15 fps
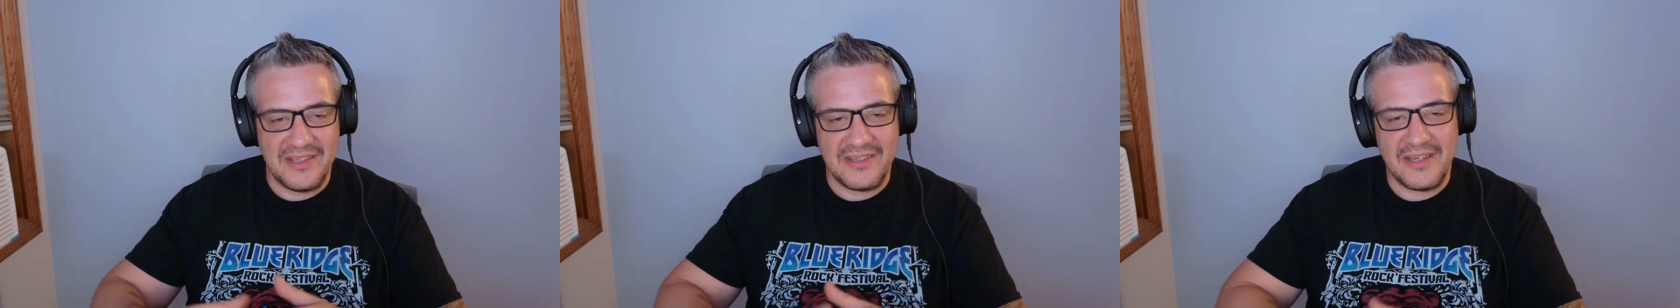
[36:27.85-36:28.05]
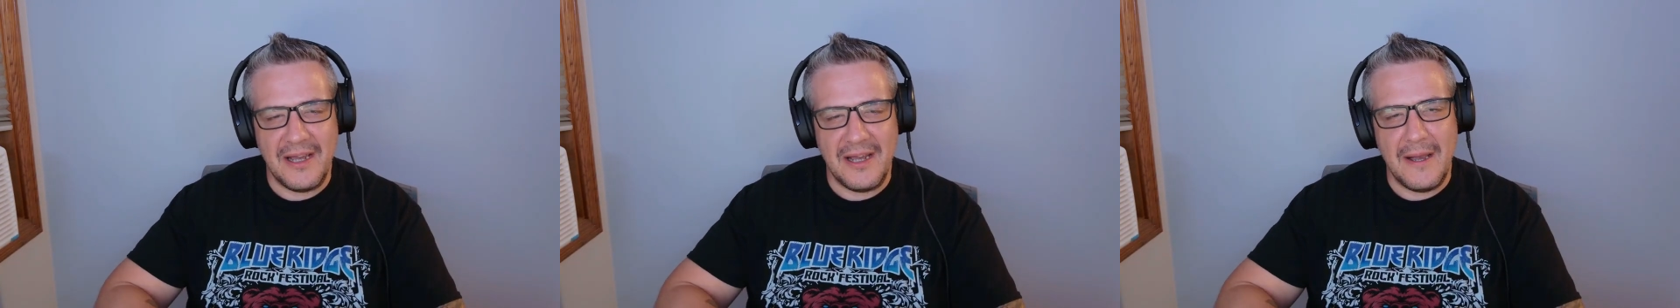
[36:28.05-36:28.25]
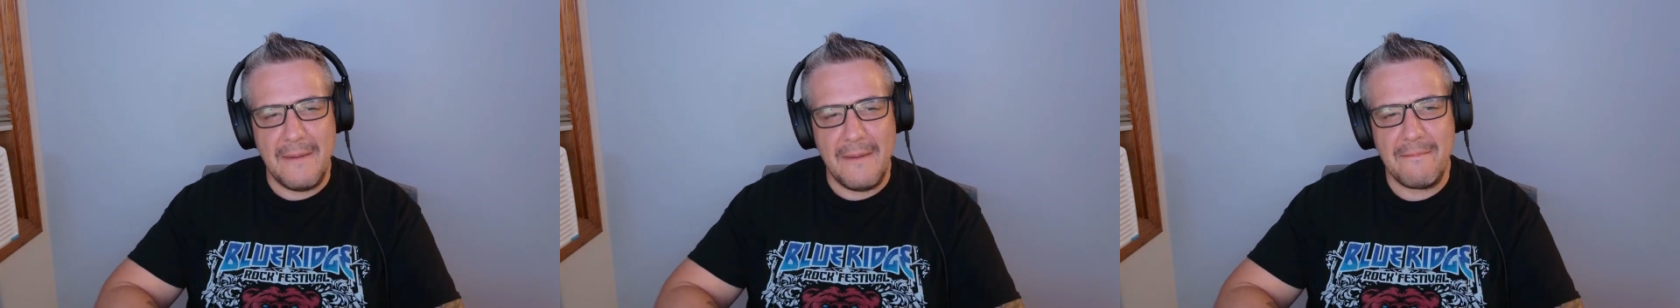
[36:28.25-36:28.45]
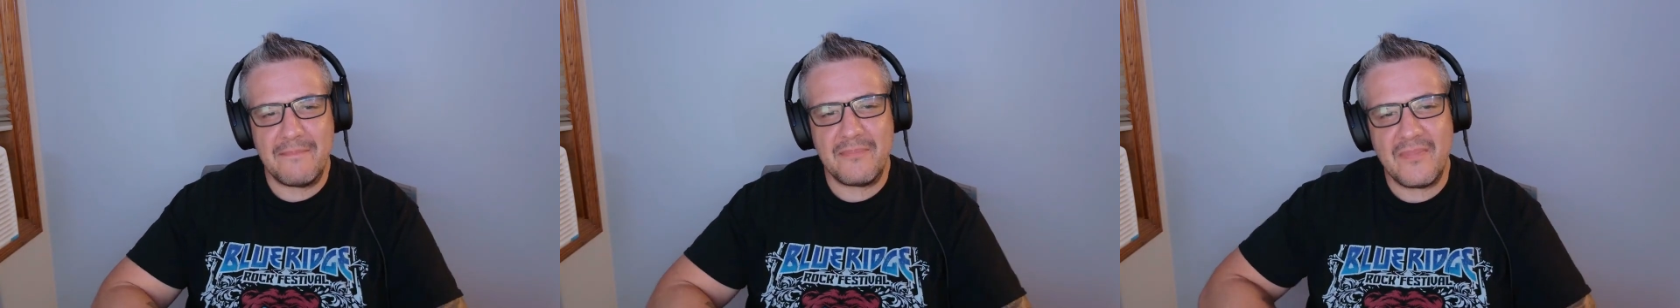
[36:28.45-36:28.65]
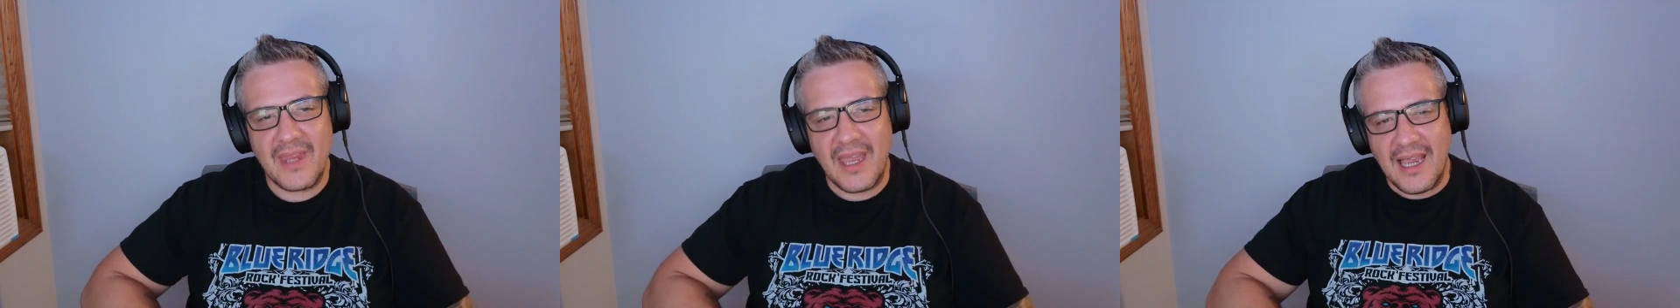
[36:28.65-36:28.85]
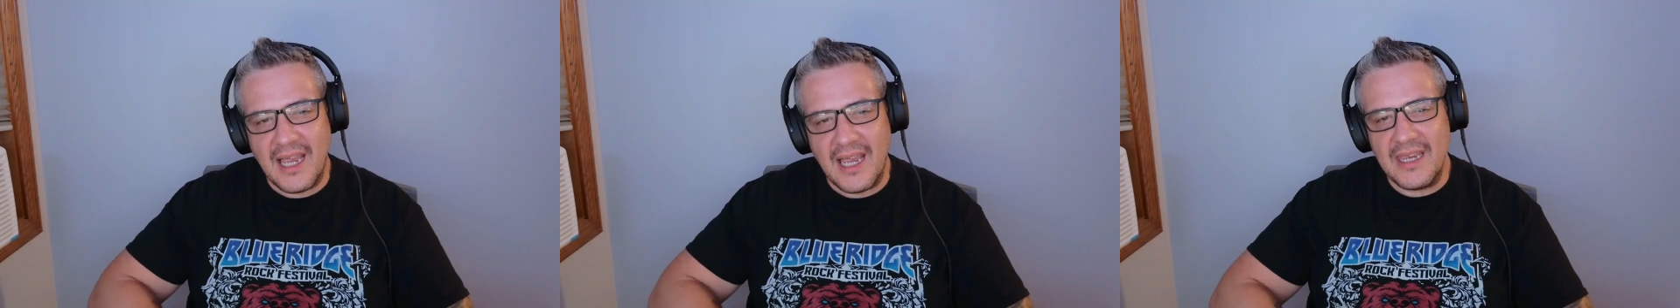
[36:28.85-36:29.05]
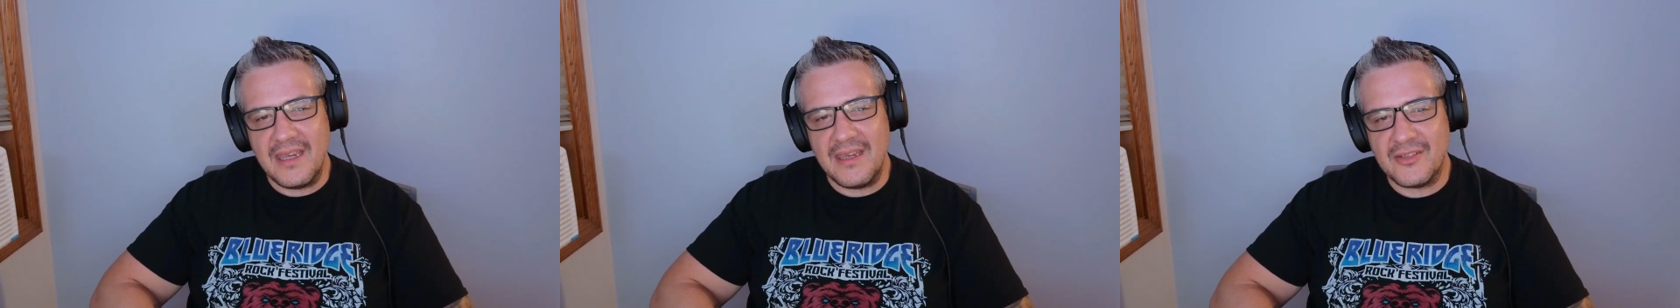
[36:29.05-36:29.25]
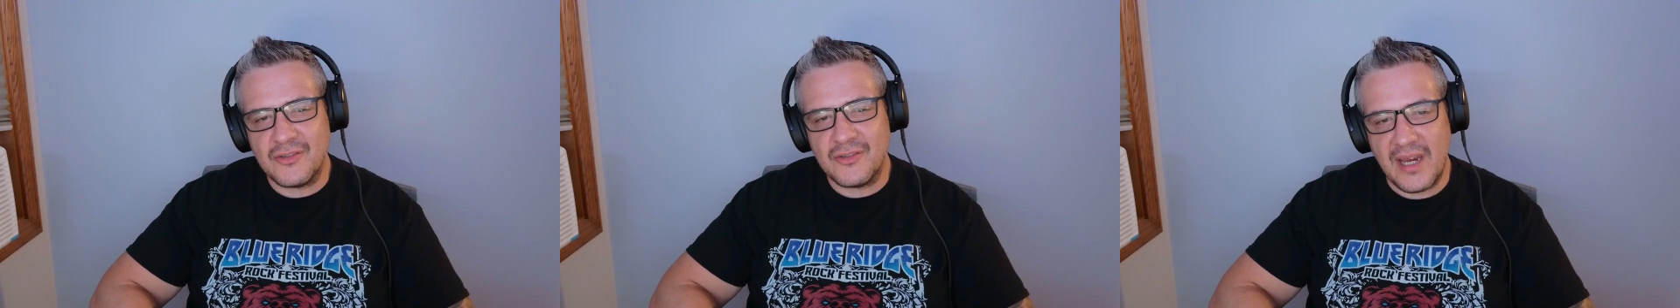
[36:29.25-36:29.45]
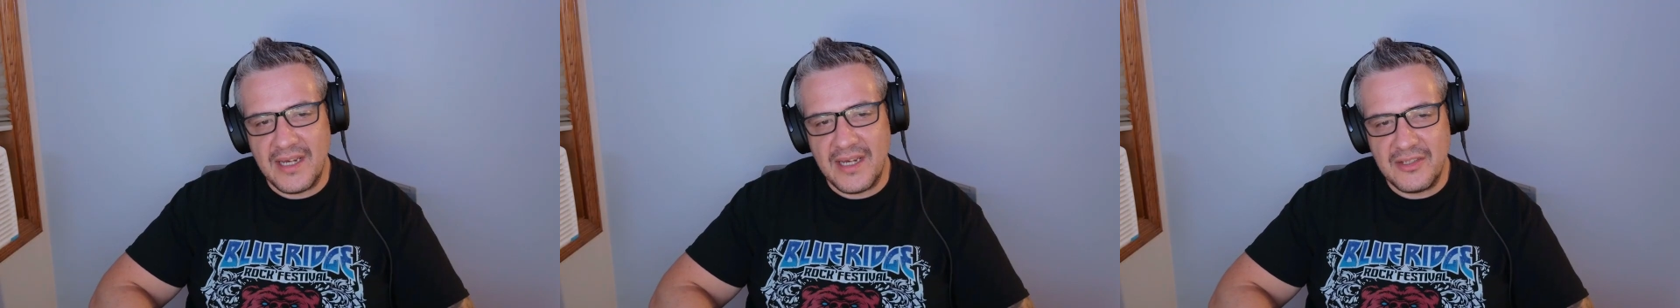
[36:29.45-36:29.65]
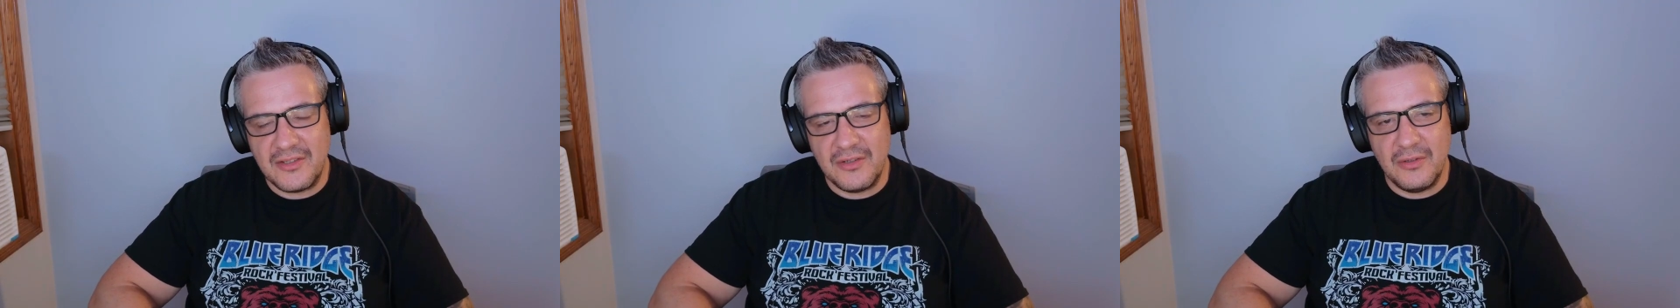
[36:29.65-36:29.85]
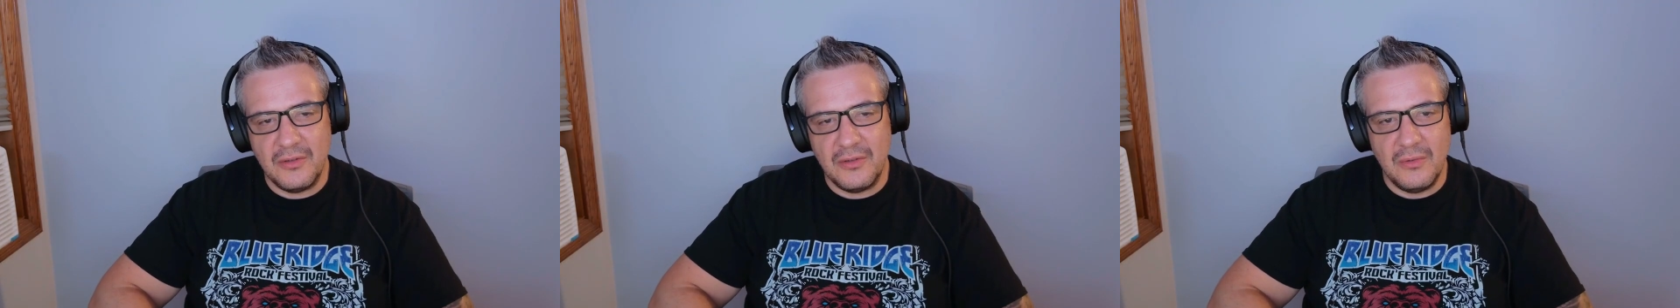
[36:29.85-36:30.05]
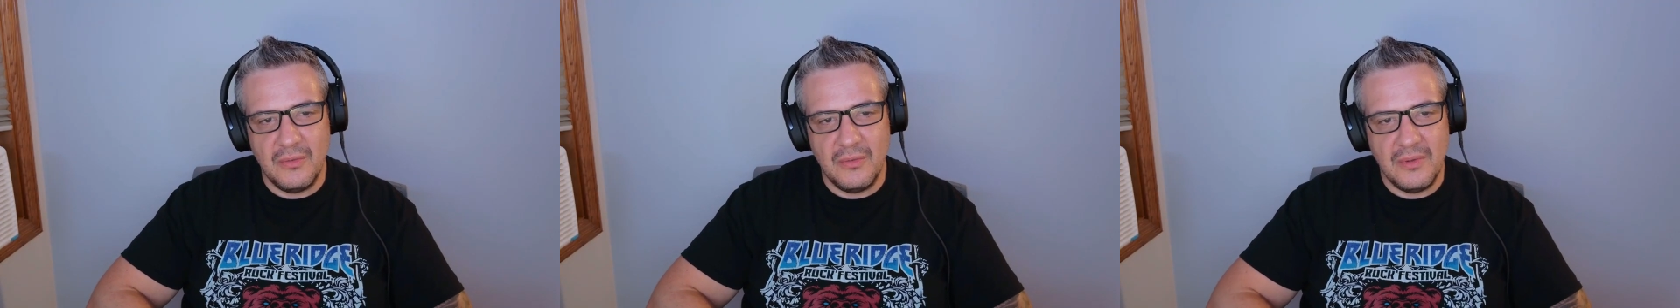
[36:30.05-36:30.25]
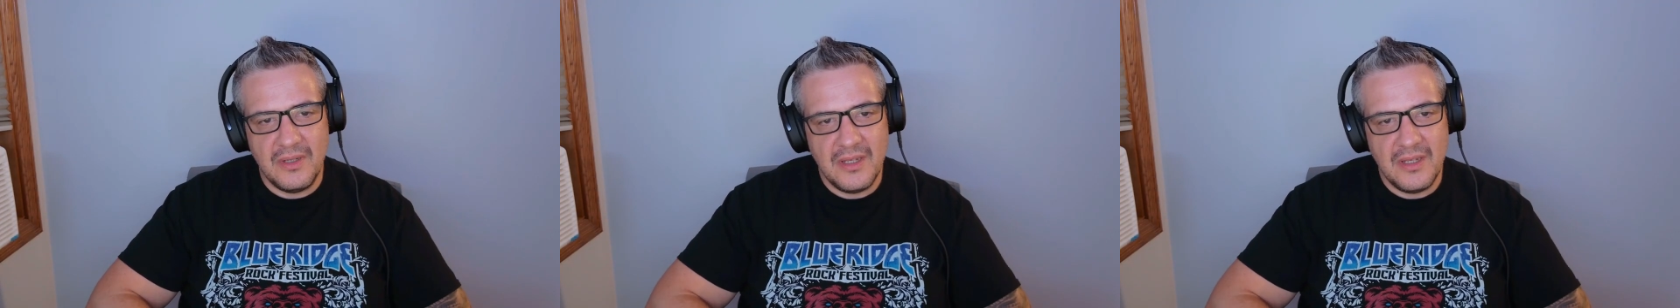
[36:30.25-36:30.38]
I try to,